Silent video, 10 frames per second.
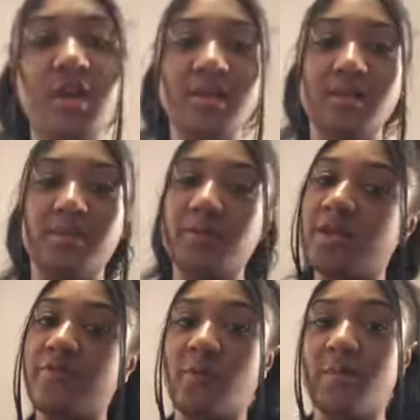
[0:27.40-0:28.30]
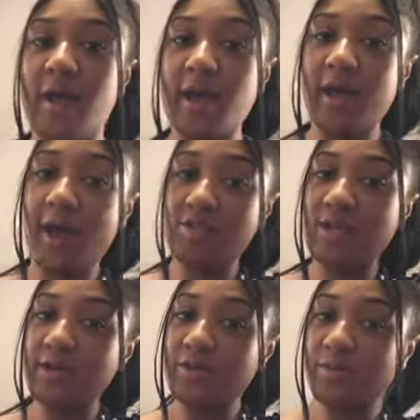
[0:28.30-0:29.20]
something different with my hair. I
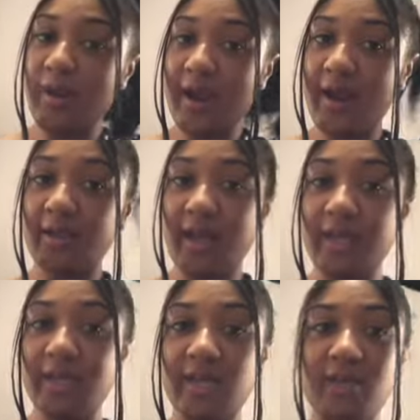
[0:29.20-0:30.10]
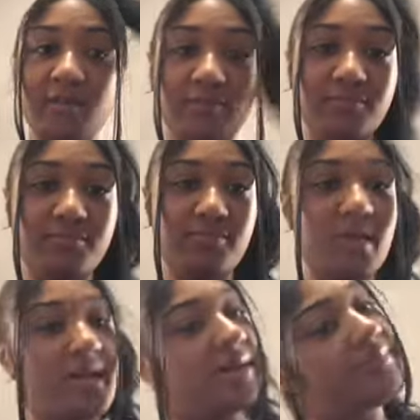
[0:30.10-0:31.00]
tried to do my hair like Neek,
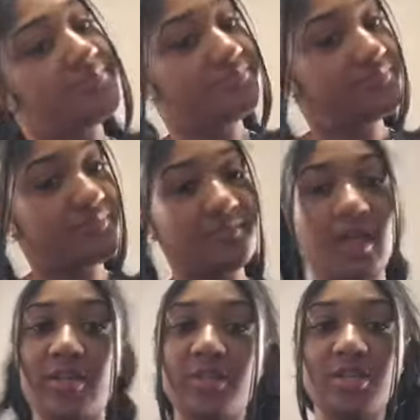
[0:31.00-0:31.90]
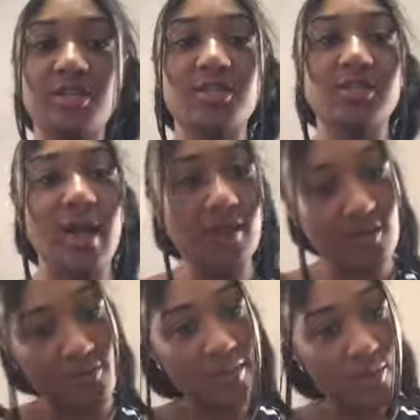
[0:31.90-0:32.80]
but I think she just got a
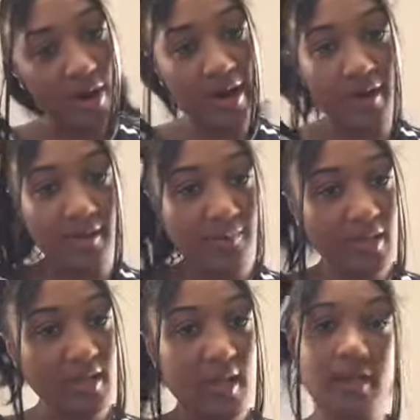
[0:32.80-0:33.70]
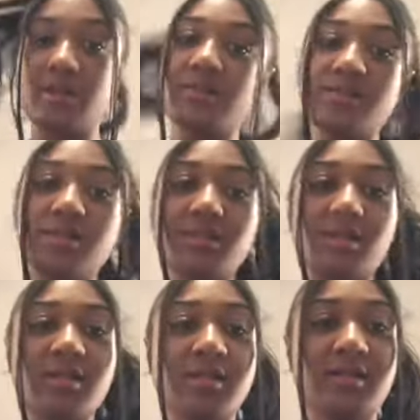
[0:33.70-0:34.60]
little bit more hair than me. Like, this is
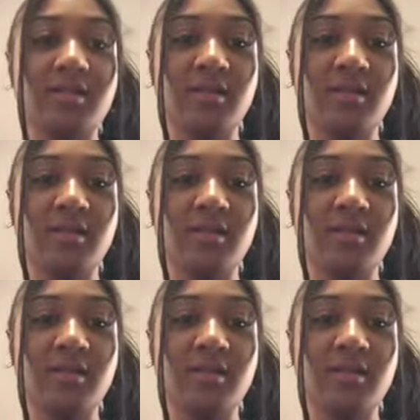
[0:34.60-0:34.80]
just